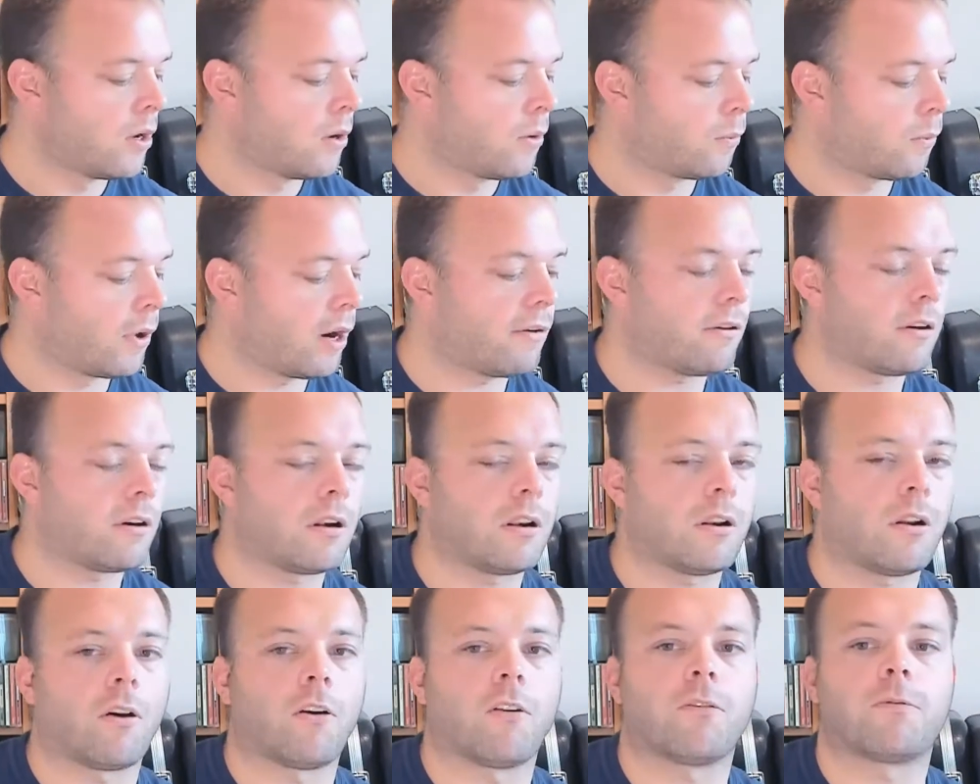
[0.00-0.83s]
Where a
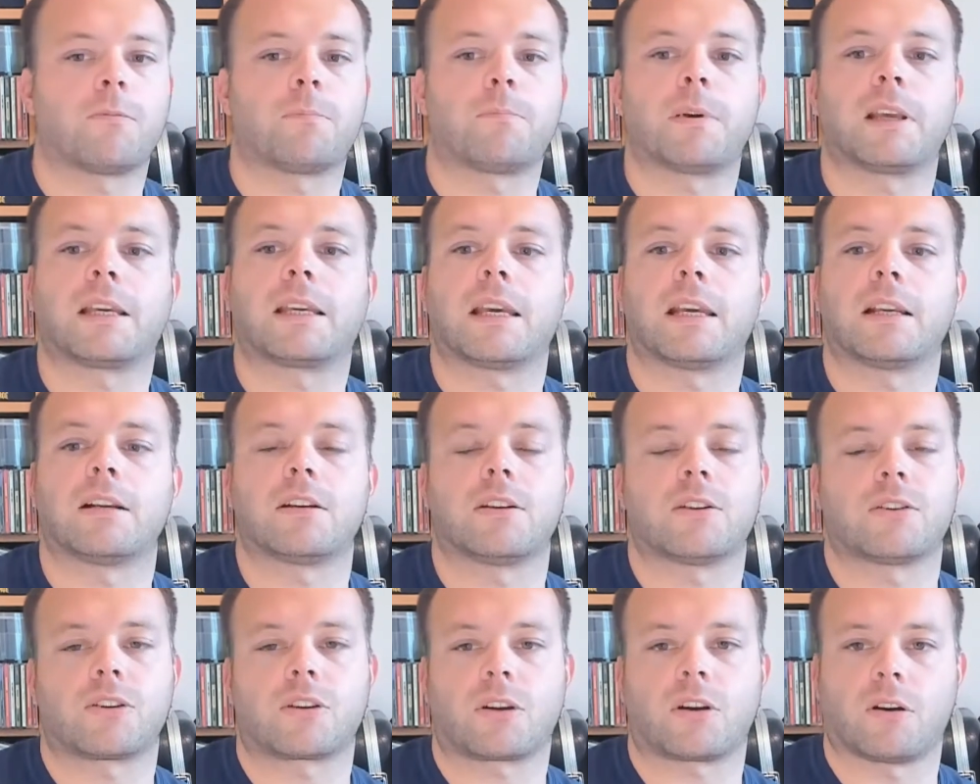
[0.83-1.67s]
lot of
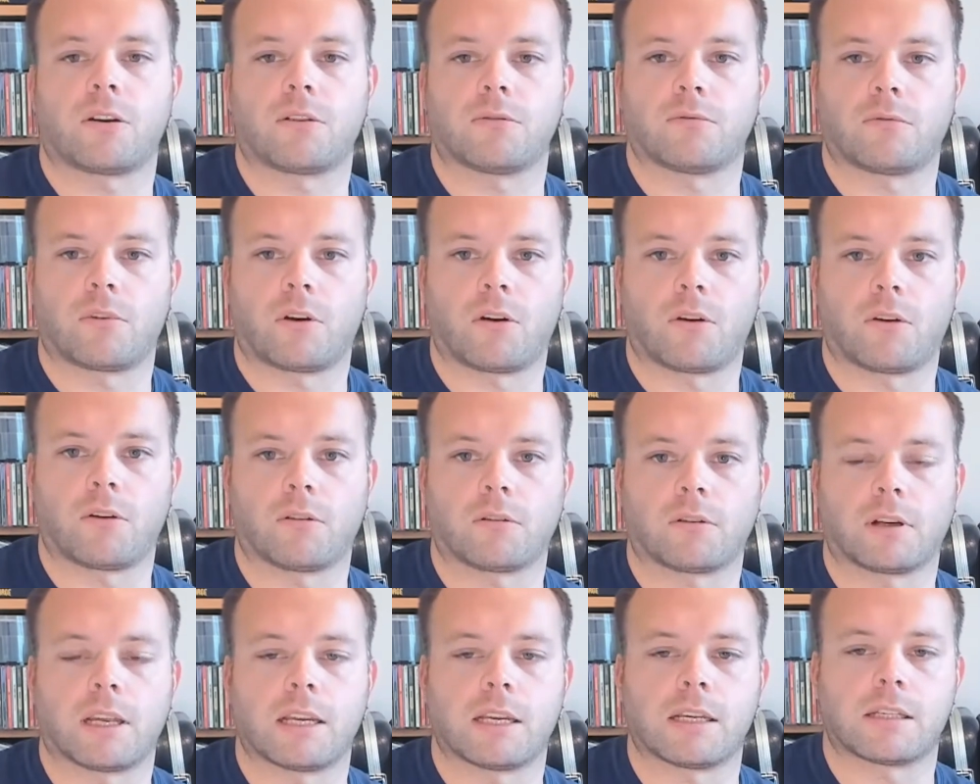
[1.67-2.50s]
beginners go
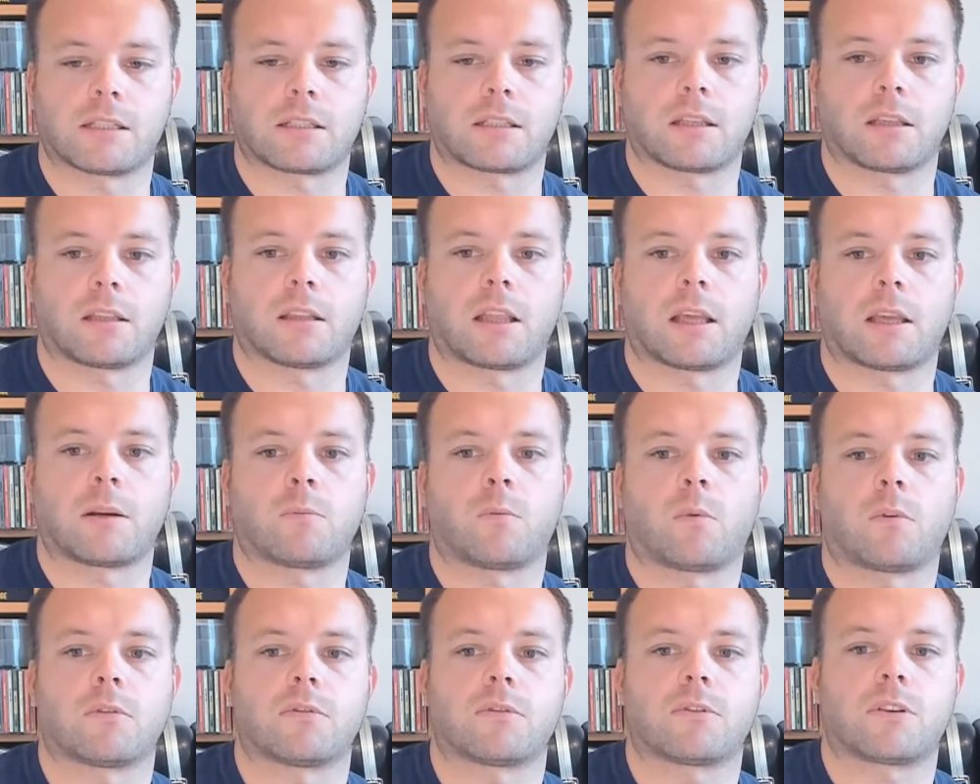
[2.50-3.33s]
wrong is that they
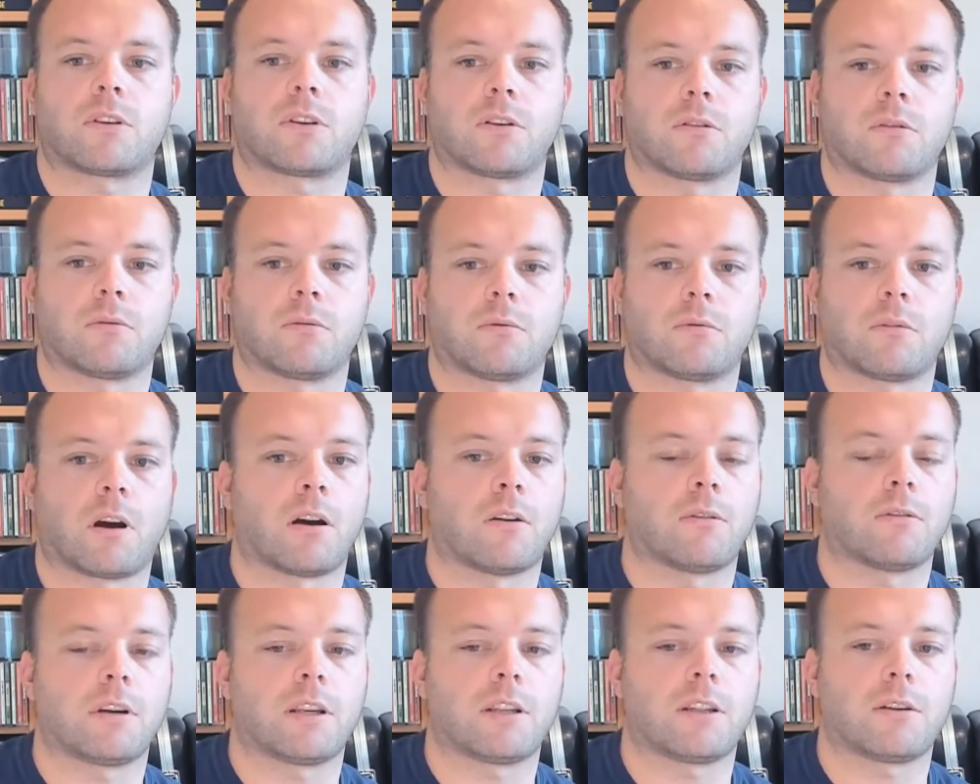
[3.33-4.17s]
want to
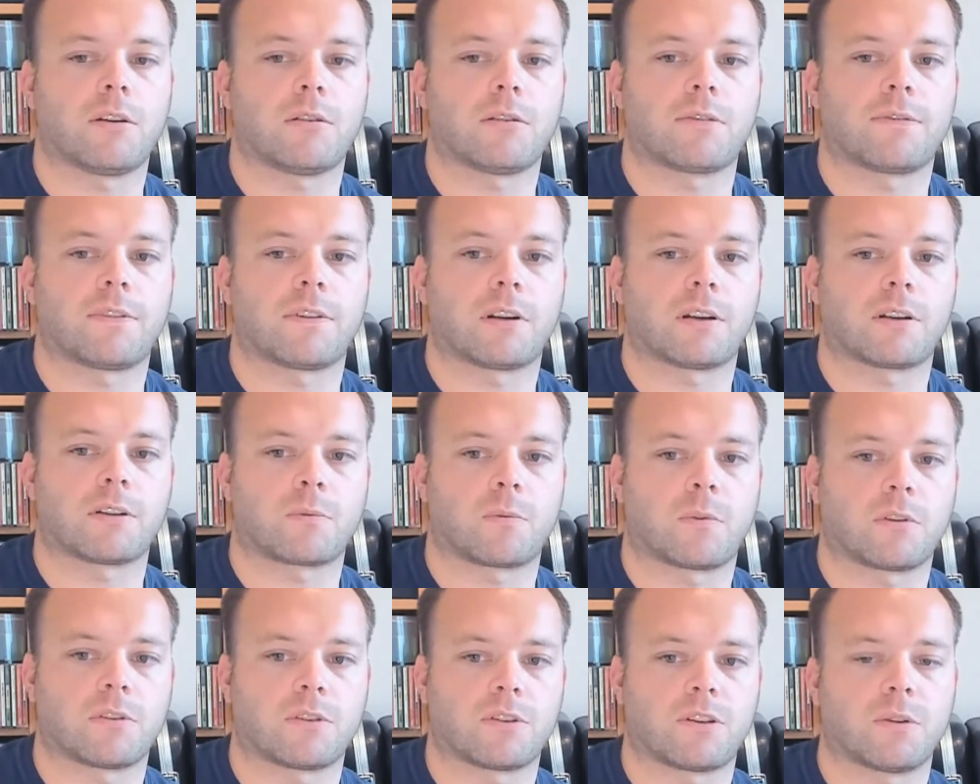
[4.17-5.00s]
only use fingers
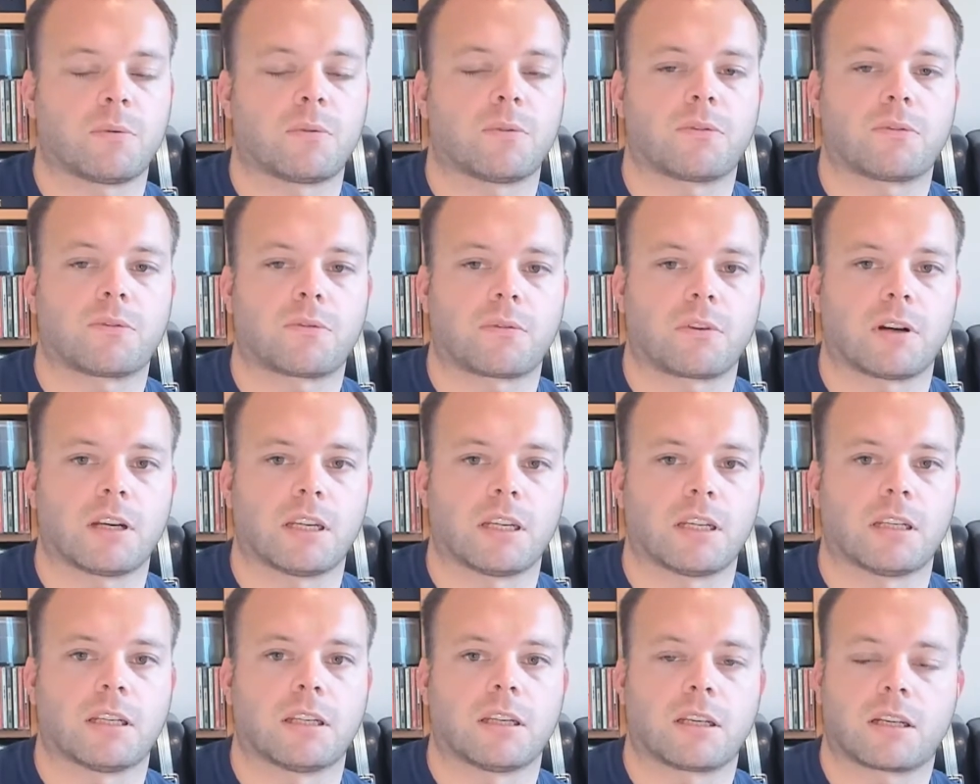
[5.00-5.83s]
1, 2 and
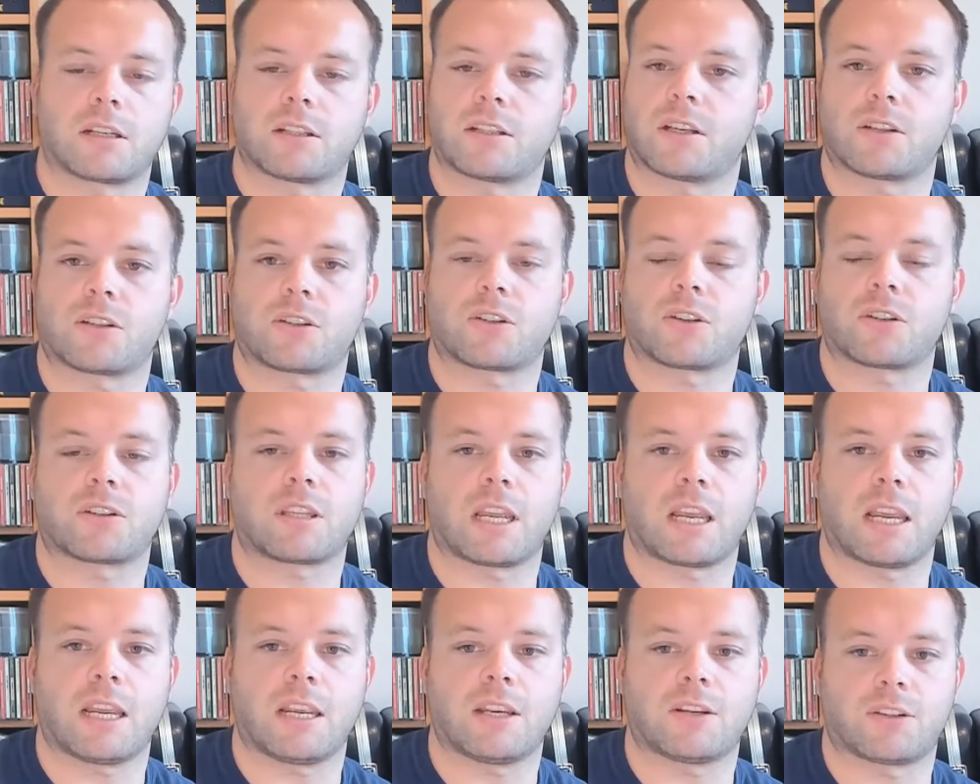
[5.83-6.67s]
3 because it's just
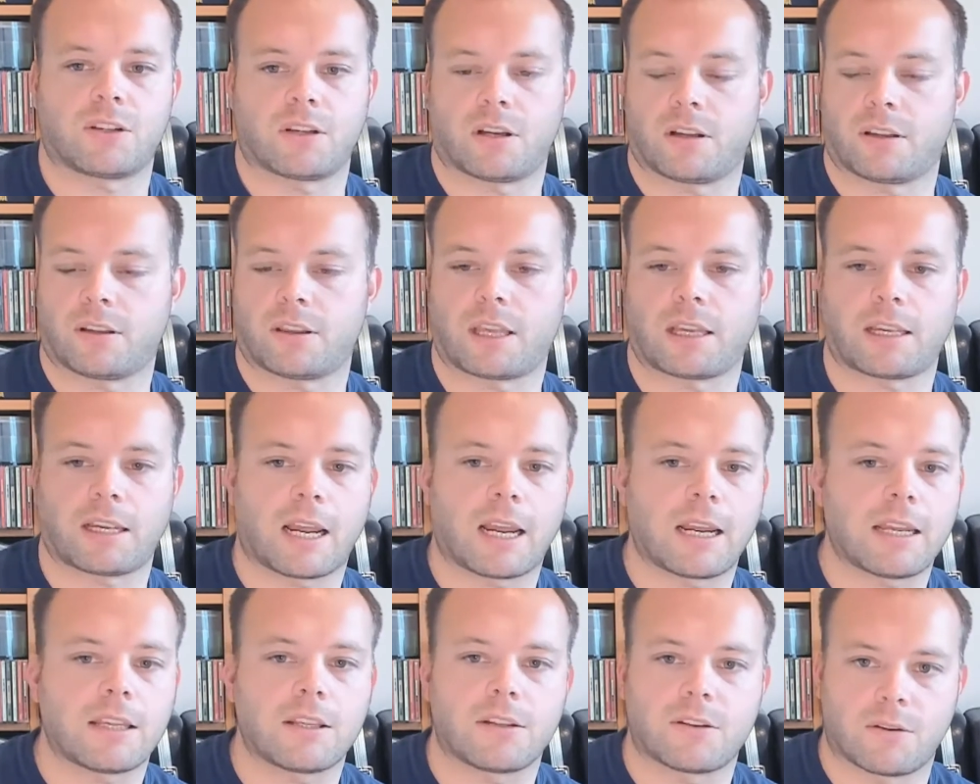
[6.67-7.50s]
easier. They
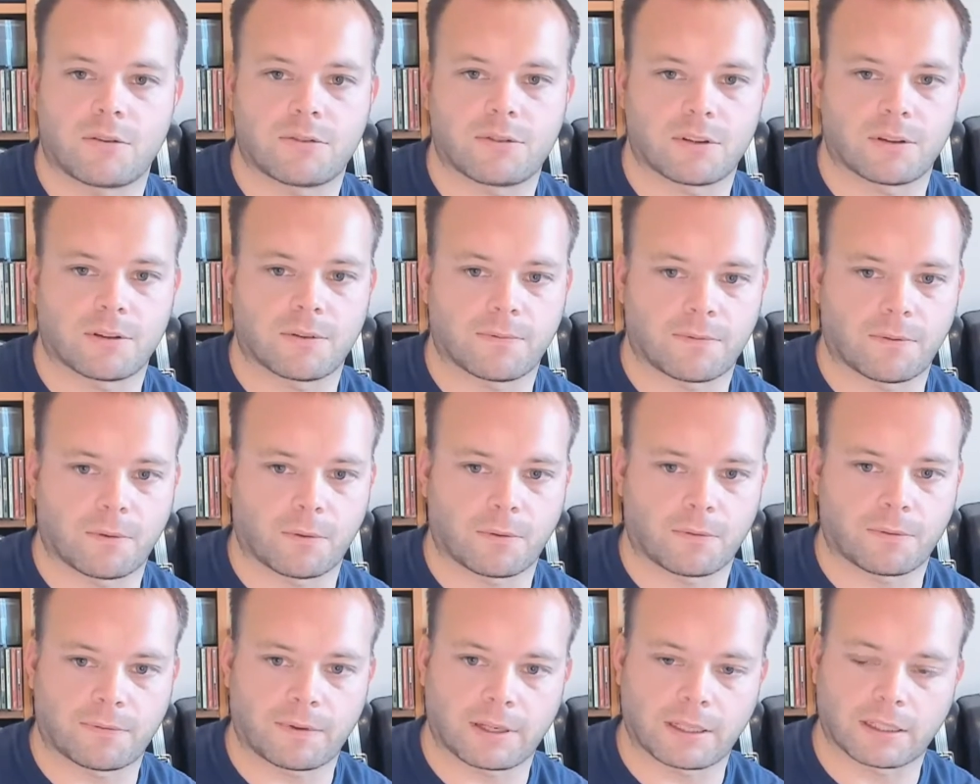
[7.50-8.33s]
hate using the
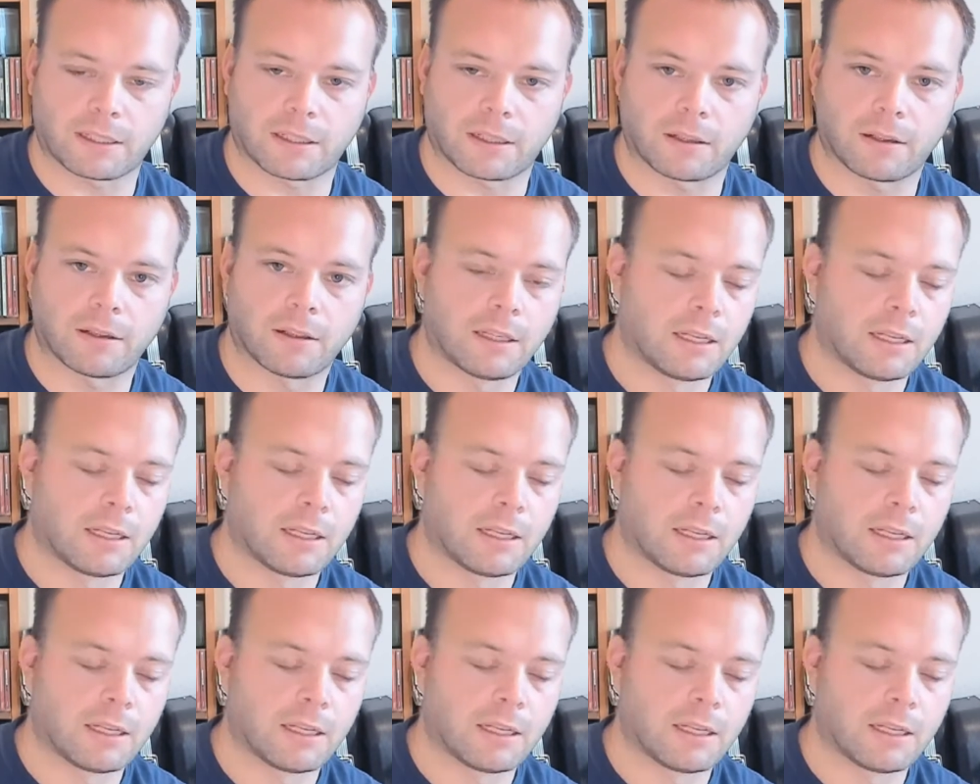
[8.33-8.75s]
fourth finger.